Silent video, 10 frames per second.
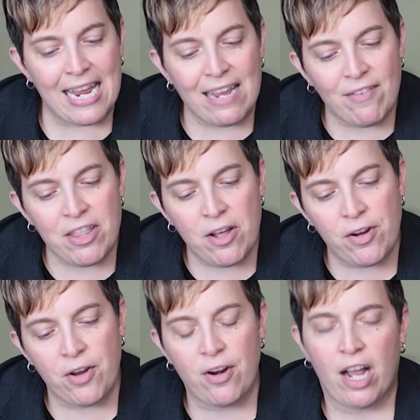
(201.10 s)
even though
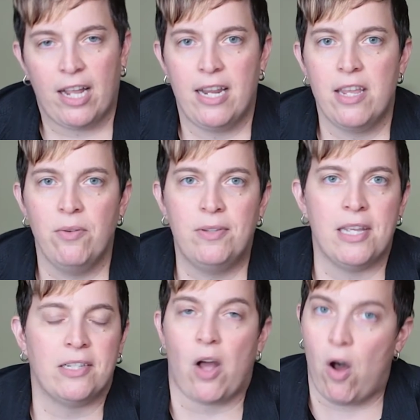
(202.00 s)
you're not going to use
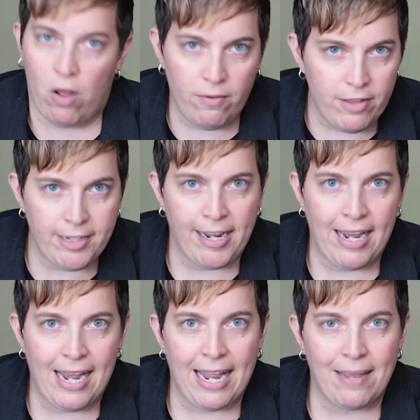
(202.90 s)
this all of the
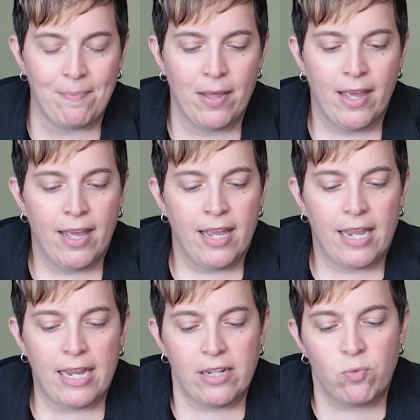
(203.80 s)
time,
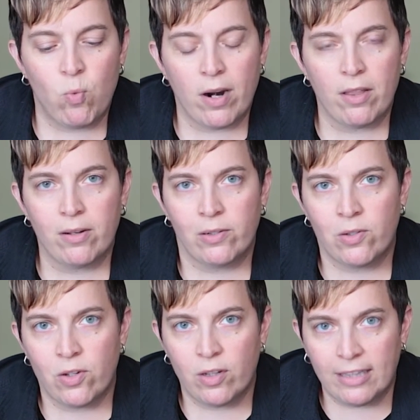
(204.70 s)
it's one of
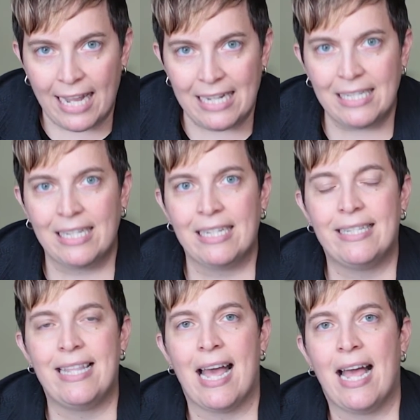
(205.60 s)
those
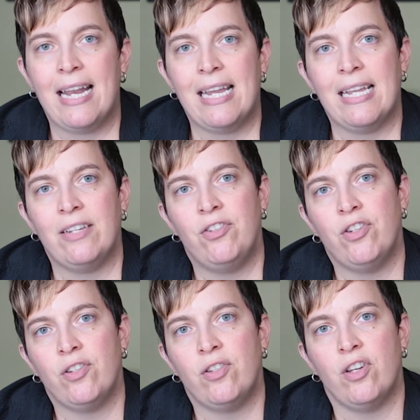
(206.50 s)
lenses that is
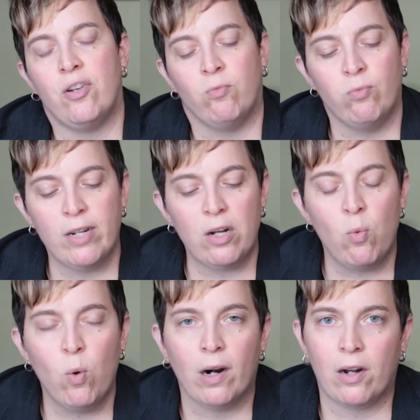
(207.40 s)
just a
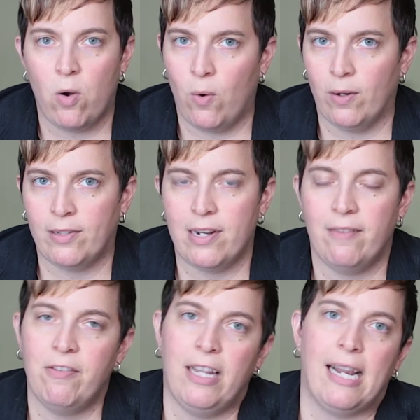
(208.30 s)
real workhorse, and
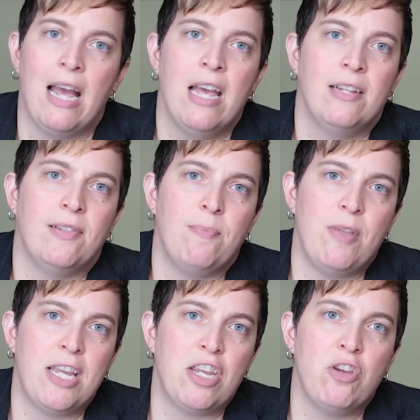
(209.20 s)
I feel like
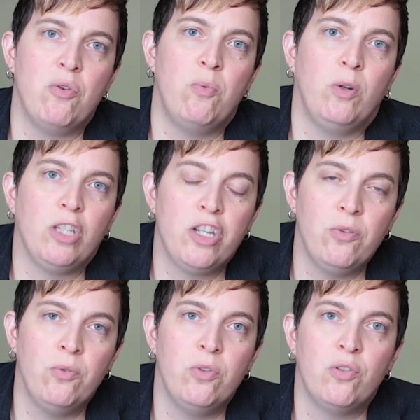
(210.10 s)
something you will
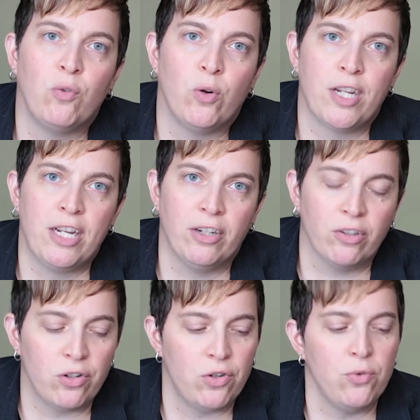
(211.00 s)
use for
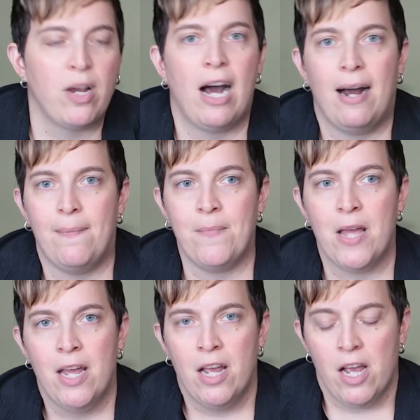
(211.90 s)
years to come.
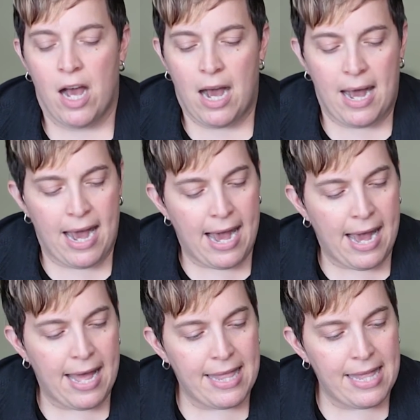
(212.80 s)
I